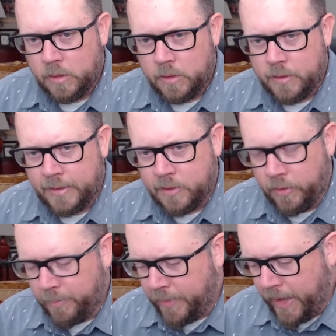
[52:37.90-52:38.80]
So that's
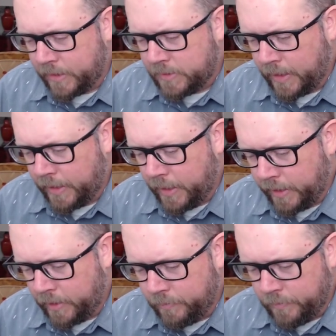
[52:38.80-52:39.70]
on the back side. I
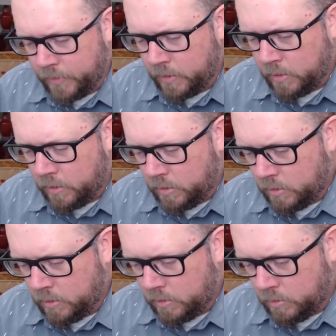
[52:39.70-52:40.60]
could
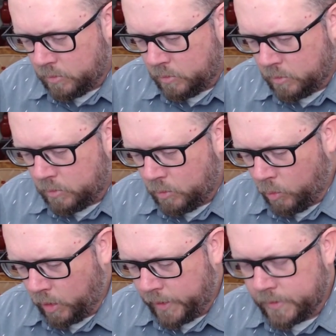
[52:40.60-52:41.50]

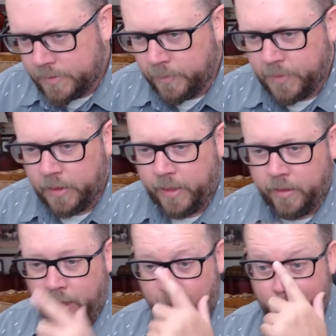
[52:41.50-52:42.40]
work in something like
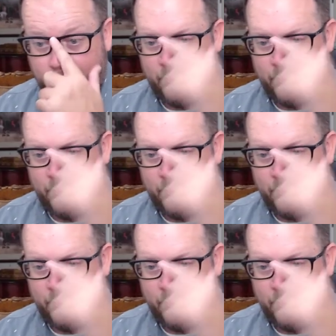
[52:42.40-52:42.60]
that.